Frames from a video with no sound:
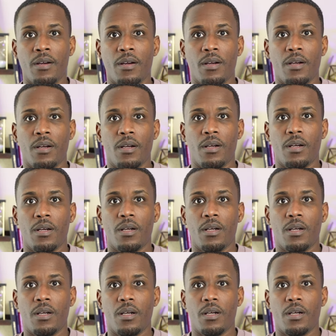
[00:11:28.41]

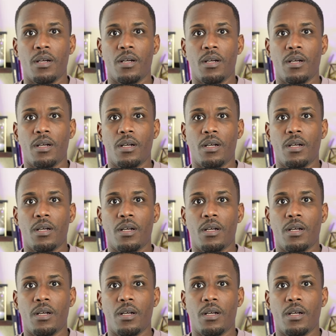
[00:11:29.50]
(silence)